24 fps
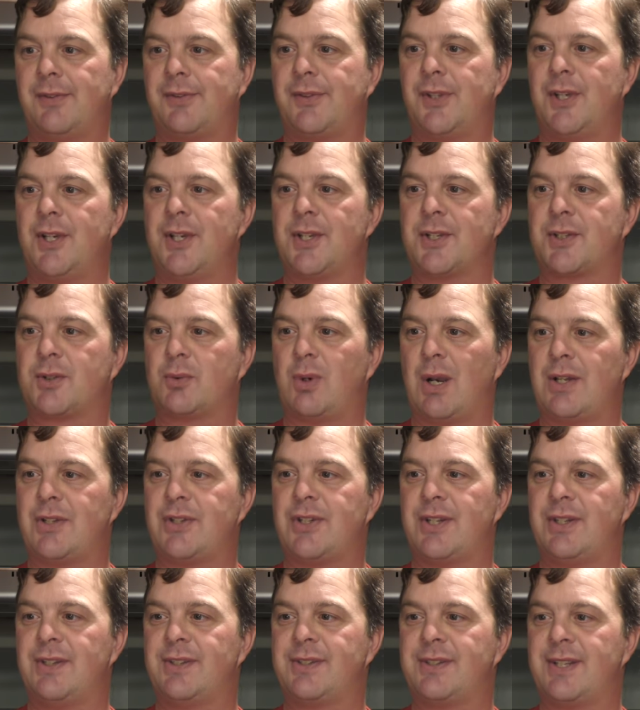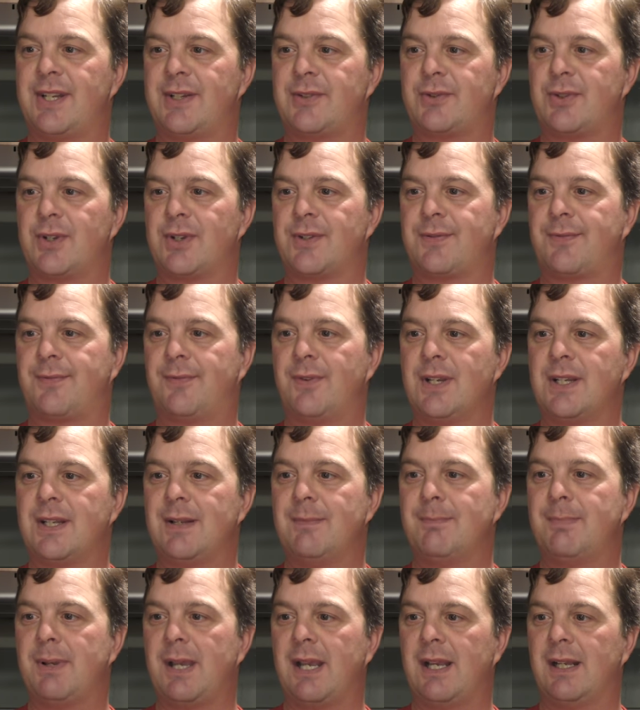Thirst quenching, citrus,
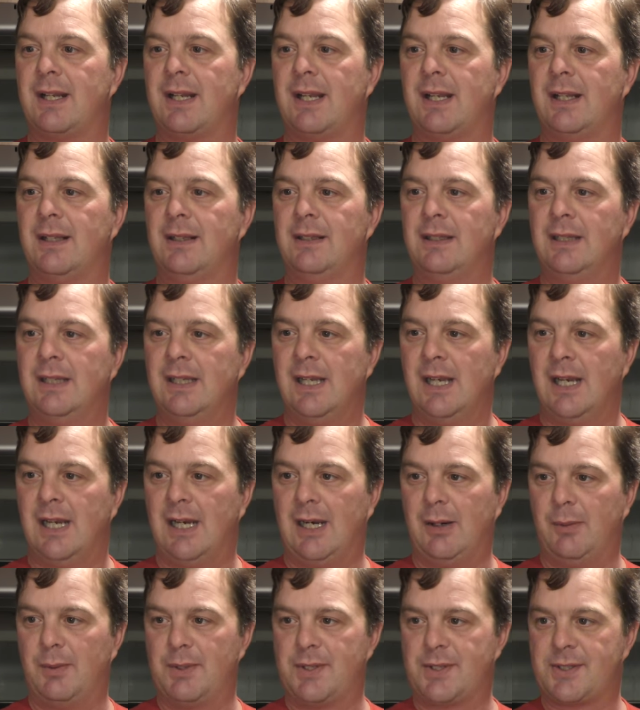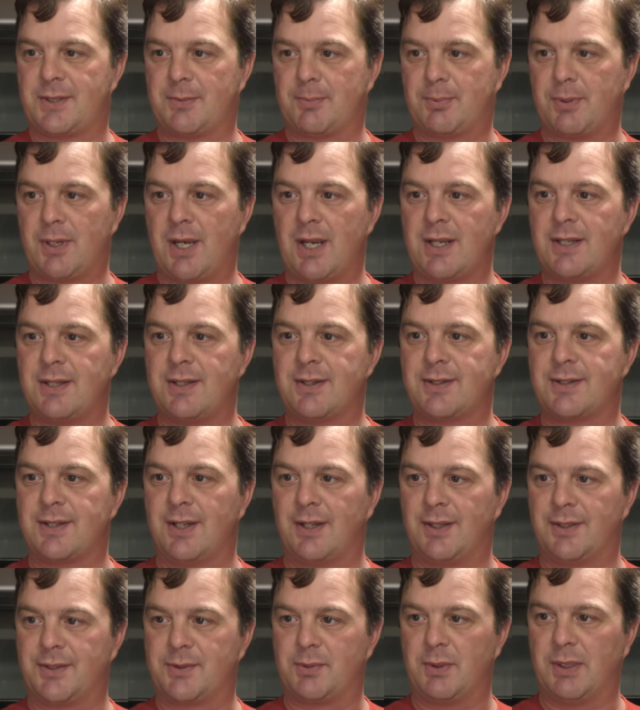freaking pale ale with a surprising
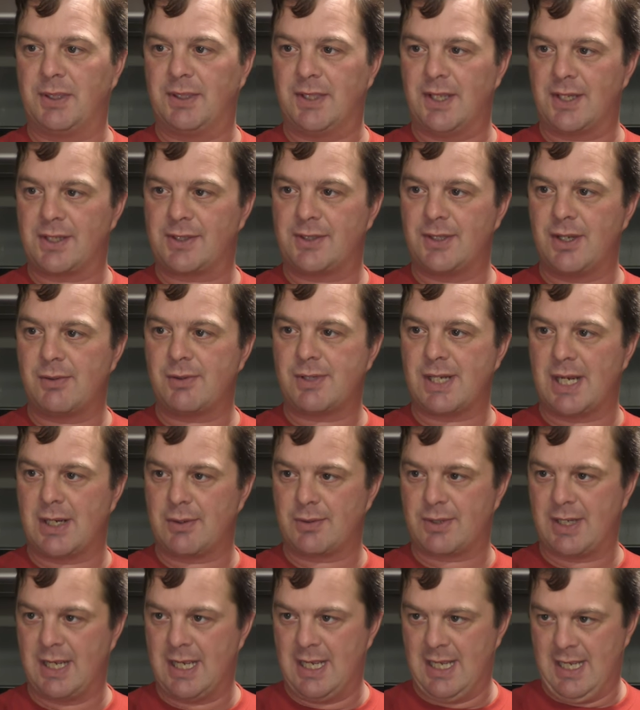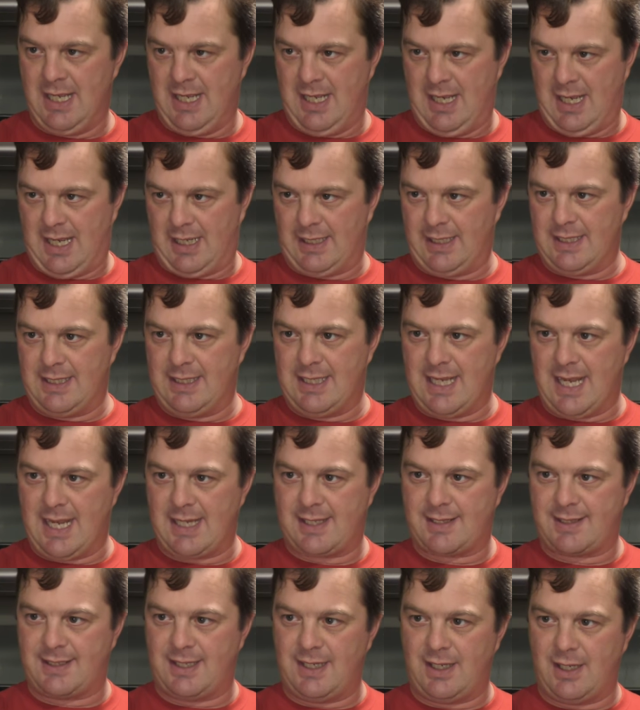subtle sweetness, no doubt. And a
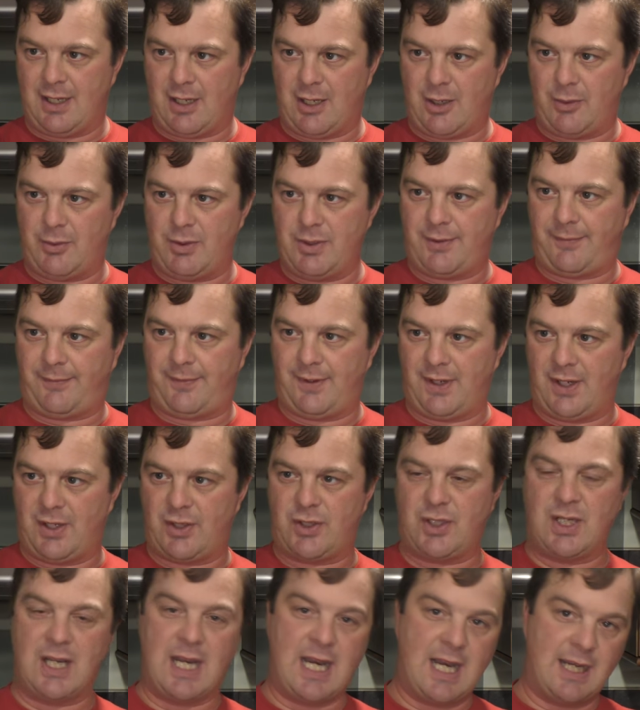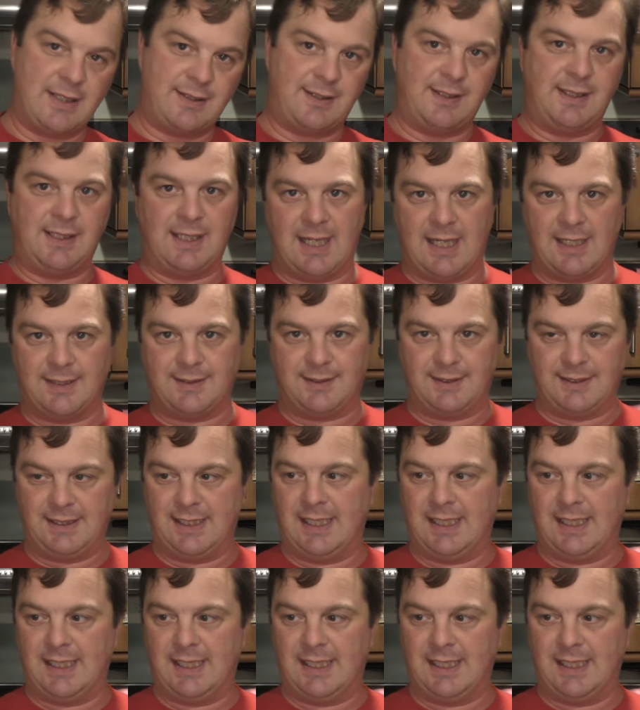yesty orange finish, yaddy, yaddy,